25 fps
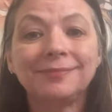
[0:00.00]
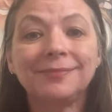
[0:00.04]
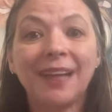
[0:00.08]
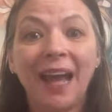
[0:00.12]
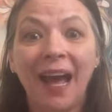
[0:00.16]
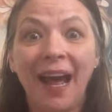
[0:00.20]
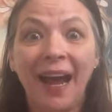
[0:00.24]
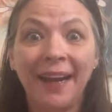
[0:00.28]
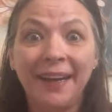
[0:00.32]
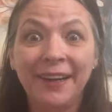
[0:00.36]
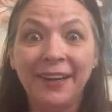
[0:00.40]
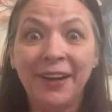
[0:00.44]

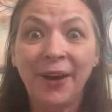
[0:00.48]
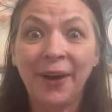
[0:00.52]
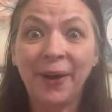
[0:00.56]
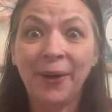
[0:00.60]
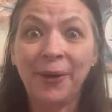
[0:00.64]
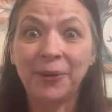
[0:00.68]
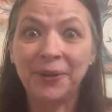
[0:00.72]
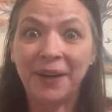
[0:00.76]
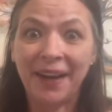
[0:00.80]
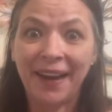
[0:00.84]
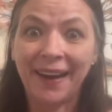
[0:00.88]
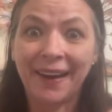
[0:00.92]
I
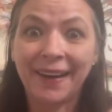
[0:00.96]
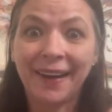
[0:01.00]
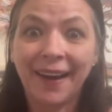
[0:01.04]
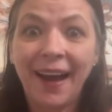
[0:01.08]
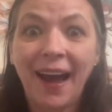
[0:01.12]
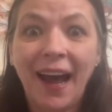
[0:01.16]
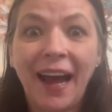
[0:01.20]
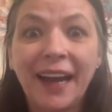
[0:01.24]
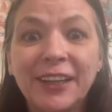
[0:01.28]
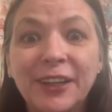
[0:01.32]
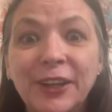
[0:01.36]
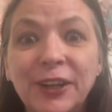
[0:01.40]
know, Nana.
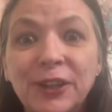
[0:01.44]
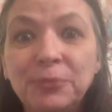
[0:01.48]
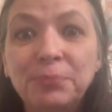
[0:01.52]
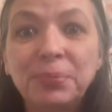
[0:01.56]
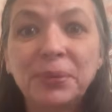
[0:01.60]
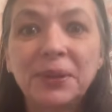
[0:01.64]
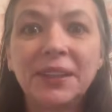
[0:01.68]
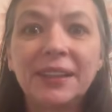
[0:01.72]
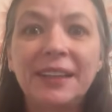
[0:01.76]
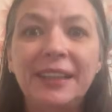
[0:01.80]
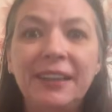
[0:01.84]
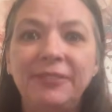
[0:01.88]
I couldn't
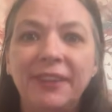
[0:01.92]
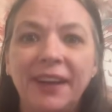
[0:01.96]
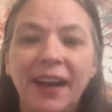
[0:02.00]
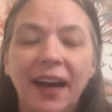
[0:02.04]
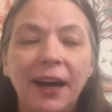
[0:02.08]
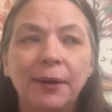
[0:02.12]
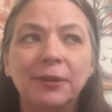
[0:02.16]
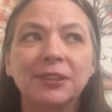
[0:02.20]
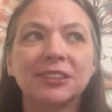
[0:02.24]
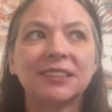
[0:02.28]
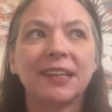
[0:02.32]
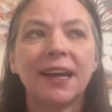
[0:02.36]
believe it.
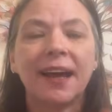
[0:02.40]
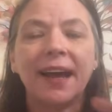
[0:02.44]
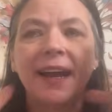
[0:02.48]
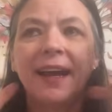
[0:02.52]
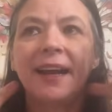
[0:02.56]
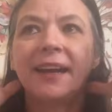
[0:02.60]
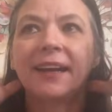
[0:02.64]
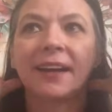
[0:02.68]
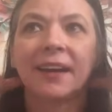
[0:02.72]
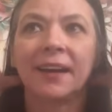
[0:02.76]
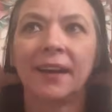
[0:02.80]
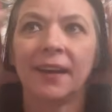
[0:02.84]
I was
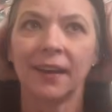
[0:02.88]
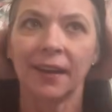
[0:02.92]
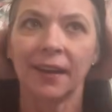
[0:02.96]
like